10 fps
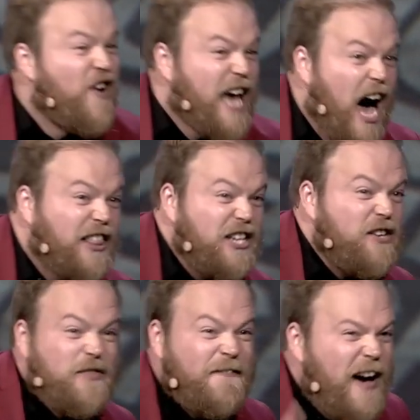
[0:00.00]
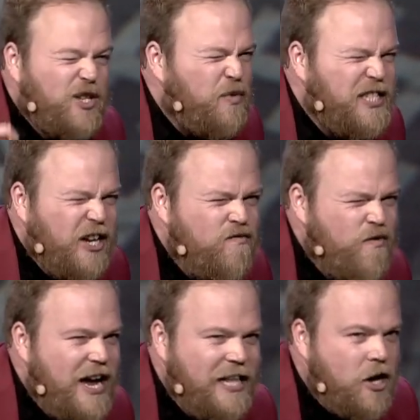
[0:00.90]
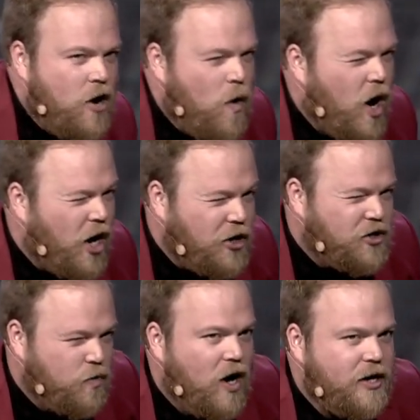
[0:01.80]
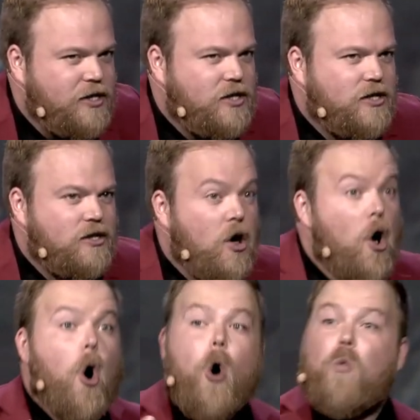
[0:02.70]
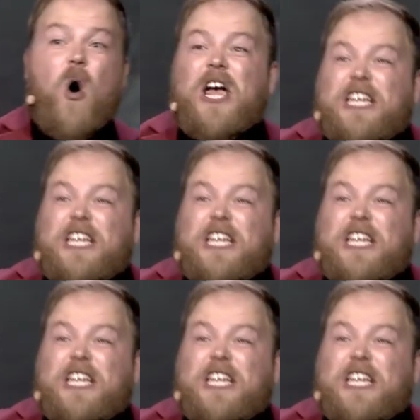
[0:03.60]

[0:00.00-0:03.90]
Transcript: regardless of the fact we didn't really know what us was or what